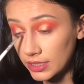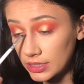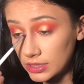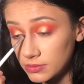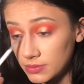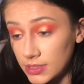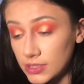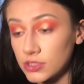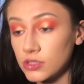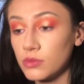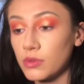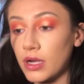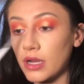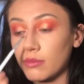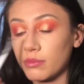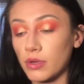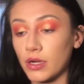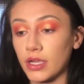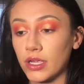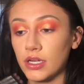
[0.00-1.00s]
especially when
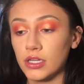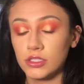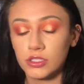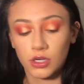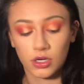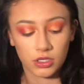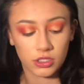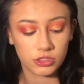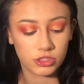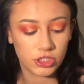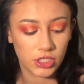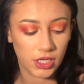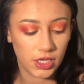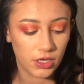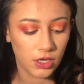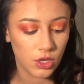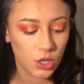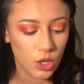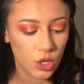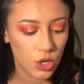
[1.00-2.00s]
I bring in a darker
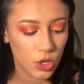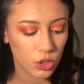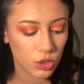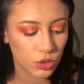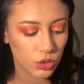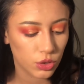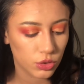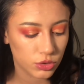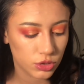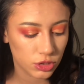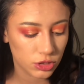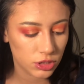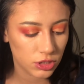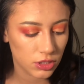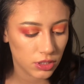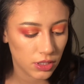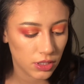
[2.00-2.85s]
shade closer to